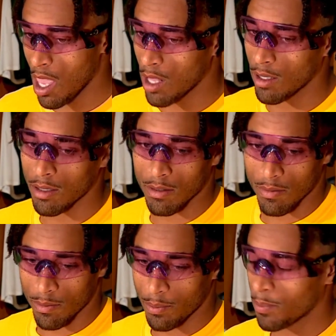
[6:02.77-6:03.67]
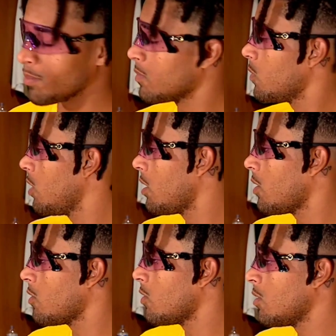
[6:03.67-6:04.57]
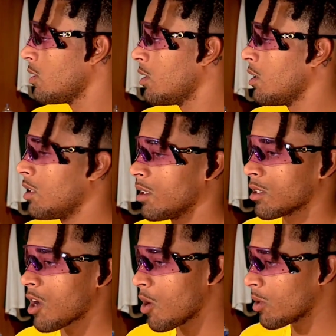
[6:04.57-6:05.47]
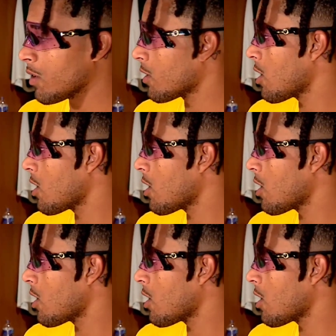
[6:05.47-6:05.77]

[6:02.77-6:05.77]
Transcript: and you know, call whatever